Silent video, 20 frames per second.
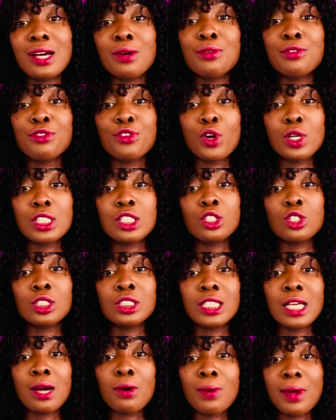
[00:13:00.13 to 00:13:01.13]
we've gotten on
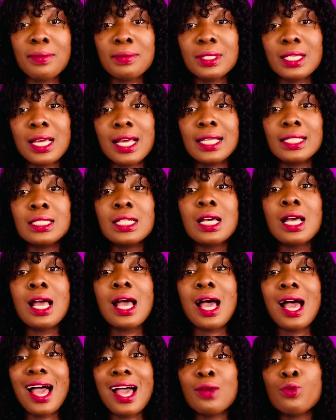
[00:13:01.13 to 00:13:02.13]
their website.
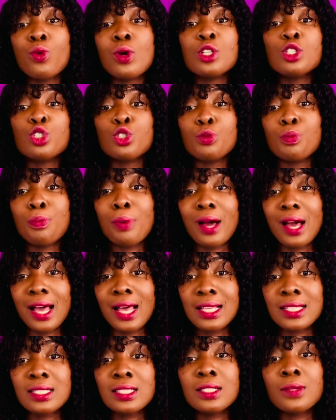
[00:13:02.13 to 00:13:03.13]
And once you
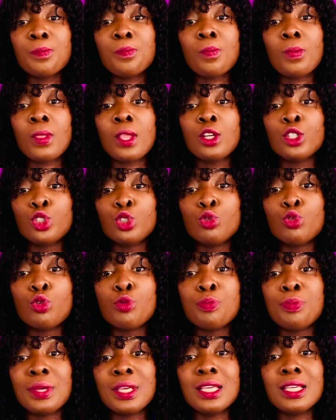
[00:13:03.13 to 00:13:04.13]
pass, you will
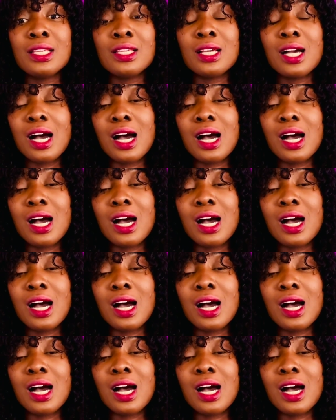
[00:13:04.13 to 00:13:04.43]
be